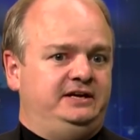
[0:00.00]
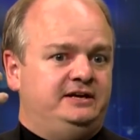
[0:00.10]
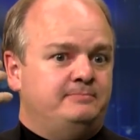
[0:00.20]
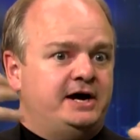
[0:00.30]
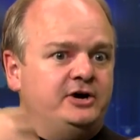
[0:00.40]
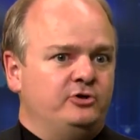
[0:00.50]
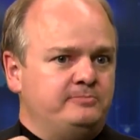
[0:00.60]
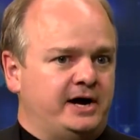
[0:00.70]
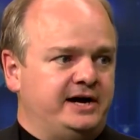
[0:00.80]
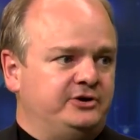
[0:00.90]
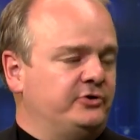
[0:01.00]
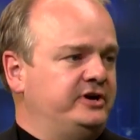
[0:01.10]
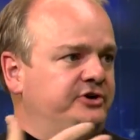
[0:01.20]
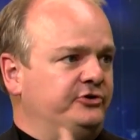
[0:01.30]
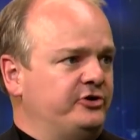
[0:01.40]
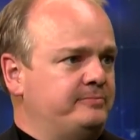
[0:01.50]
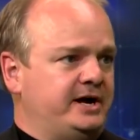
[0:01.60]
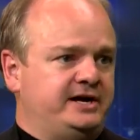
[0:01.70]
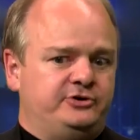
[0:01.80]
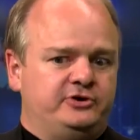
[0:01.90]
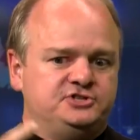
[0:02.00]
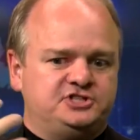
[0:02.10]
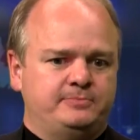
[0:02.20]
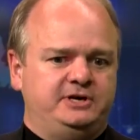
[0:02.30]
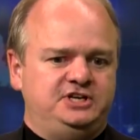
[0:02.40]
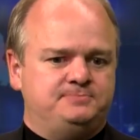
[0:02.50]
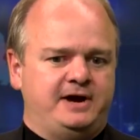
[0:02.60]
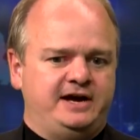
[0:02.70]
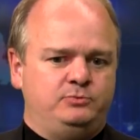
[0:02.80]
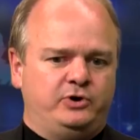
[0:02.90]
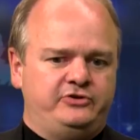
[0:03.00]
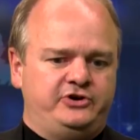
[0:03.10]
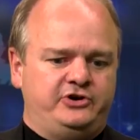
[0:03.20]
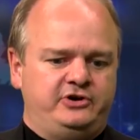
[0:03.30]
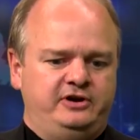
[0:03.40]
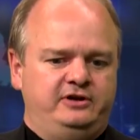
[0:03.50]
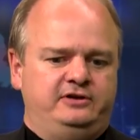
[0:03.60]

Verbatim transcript: in my own mind or in your own mind or in somebody's mind where they're